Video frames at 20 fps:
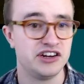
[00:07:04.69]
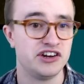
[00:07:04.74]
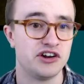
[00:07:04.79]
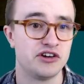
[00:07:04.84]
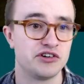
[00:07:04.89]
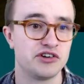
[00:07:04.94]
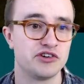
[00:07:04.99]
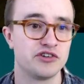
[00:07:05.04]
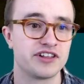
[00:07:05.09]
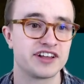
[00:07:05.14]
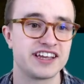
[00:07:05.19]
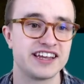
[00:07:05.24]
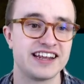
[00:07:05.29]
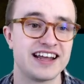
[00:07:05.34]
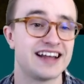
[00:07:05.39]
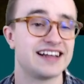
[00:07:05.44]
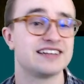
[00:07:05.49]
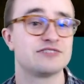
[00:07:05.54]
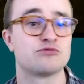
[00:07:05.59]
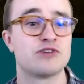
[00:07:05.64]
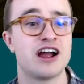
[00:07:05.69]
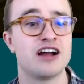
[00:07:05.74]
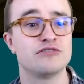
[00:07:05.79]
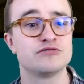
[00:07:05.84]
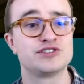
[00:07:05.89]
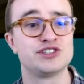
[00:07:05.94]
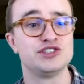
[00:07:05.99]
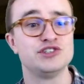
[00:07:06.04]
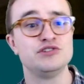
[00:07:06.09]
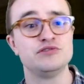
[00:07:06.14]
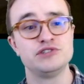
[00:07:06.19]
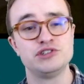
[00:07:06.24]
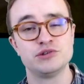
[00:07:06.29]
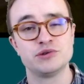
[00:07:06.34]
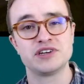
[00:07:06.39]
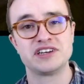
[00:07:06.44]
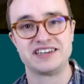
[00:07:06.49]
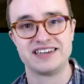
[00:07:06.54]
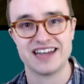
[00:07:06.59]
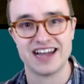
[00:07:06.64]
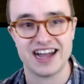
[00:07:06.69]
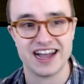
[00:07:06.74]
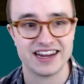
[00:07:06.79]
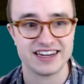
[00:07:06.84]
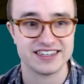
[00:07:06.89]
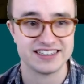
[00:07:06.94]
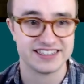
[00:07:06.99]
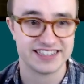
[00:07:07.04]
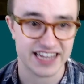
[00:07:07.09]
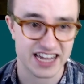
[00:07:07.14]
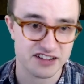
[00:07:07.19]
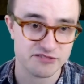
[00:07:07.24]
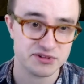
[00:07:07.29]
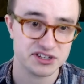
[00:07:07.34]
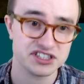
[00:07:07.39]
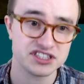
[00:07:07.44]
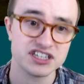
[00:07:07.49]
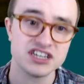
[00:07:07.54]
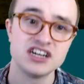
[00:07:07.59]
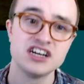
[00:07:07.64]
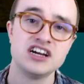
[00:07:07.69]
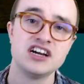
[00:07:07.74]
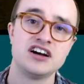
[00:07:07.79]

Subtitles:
You know, you're looking at round 2 doing 9 damage.